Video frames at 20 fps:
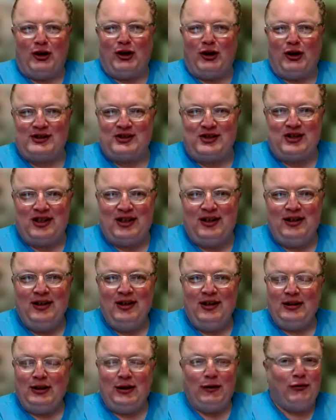have
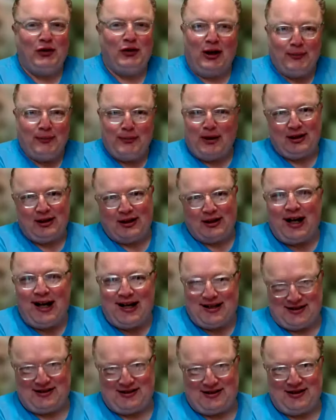frosted, you've done been
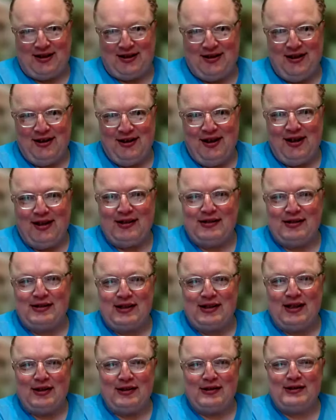accosted, is